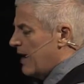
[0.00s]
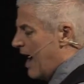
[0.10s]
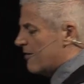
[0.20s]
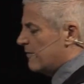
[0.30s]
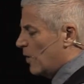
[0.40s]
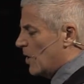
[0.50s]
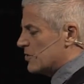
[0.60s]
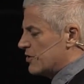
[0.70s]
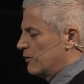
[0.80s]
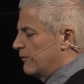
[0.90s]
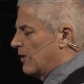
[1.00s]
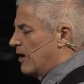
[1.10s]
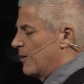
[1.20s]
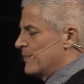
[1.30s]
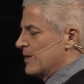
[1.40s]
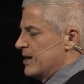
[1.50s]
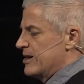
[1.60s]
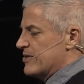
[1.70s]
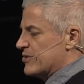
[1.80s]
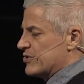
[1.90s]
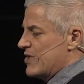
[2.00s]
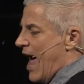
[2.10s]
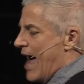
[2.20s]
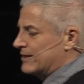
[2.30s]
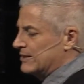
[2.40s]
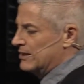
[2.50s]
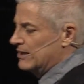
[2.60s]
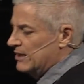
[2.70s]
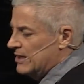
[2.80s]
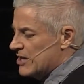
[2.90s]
we have learned so far is that